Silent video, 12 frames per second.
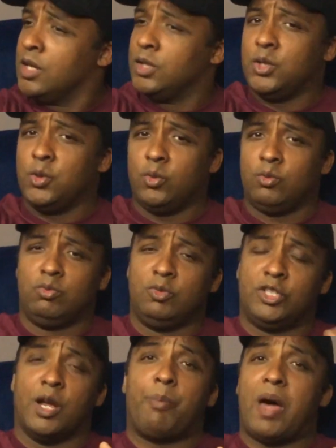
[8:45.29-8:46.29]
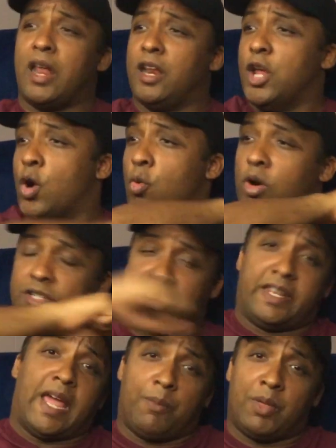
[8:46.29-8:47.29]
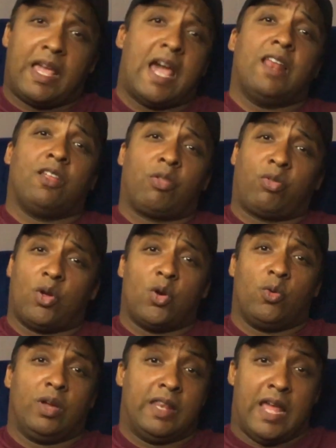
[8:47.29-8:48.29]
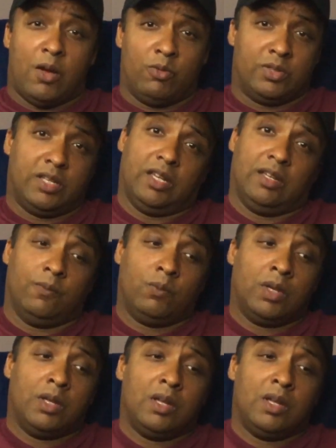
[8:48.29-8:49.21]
She would jump out of nowhere, stab the guy in the throat, and that was it.